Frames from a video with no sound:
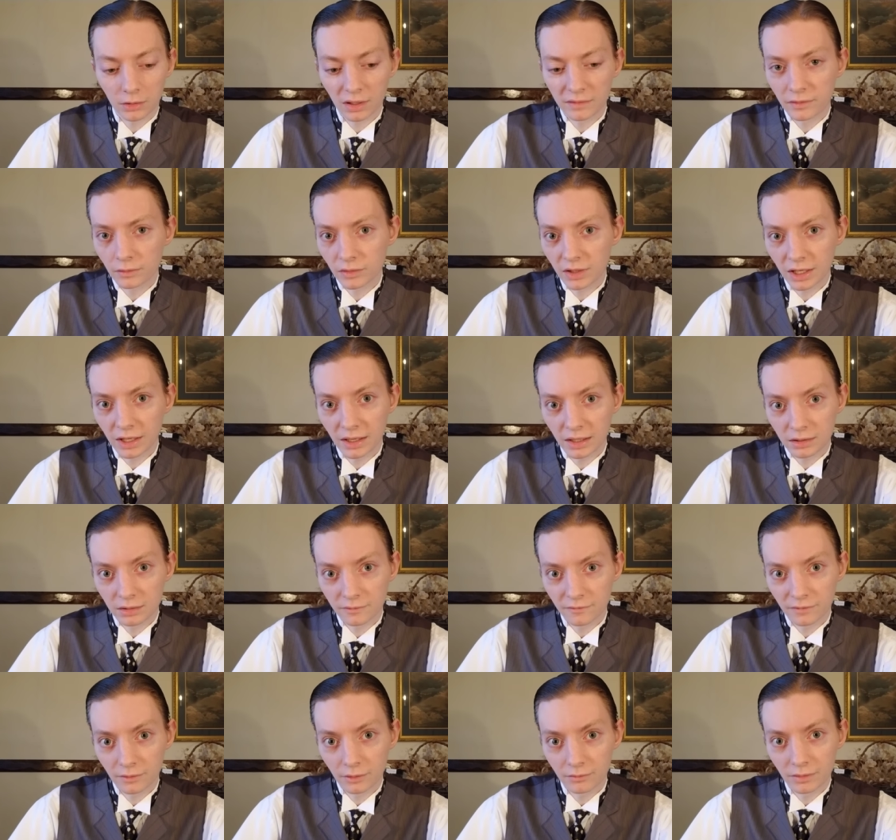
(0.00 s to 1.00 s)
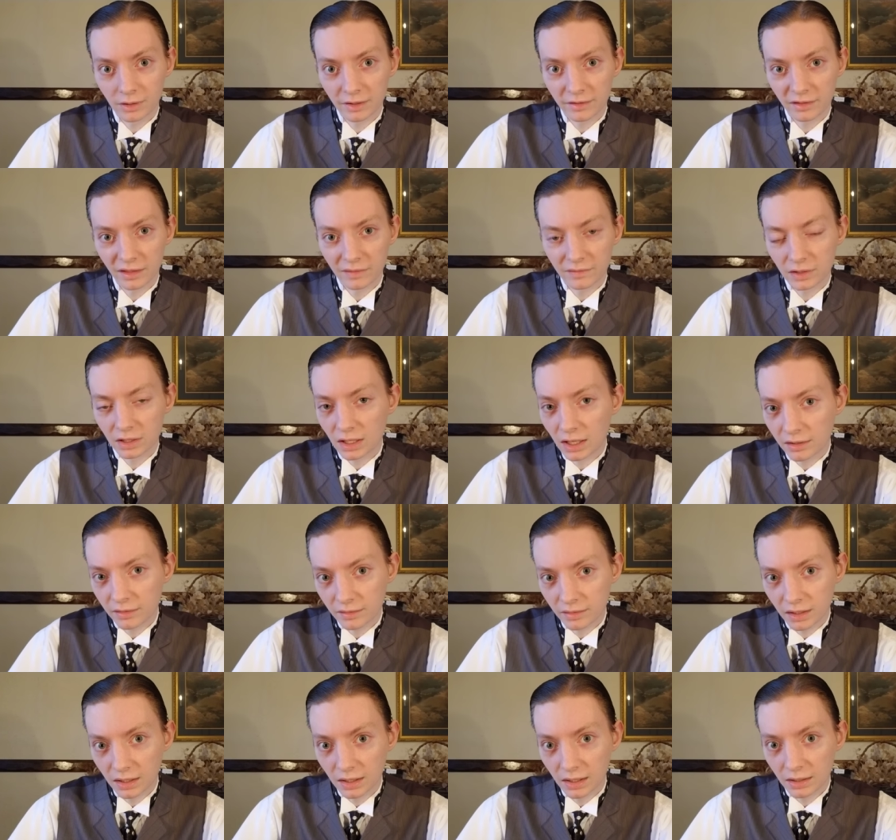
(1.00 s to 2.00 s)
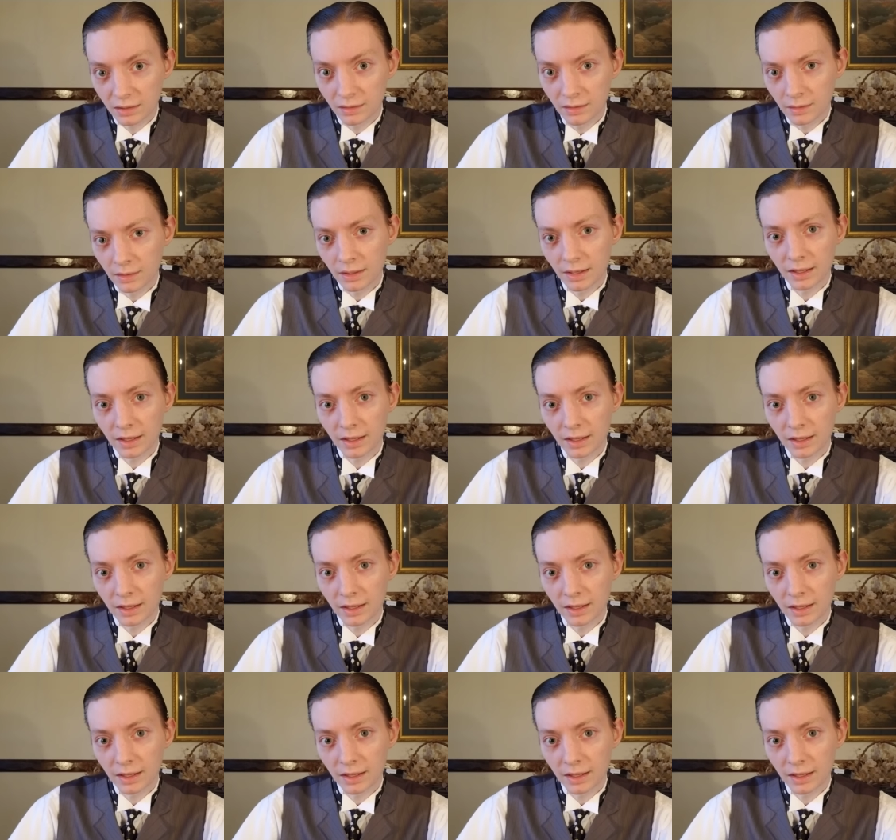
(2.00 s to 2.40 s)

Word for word: I've only got it for uh, $7.99.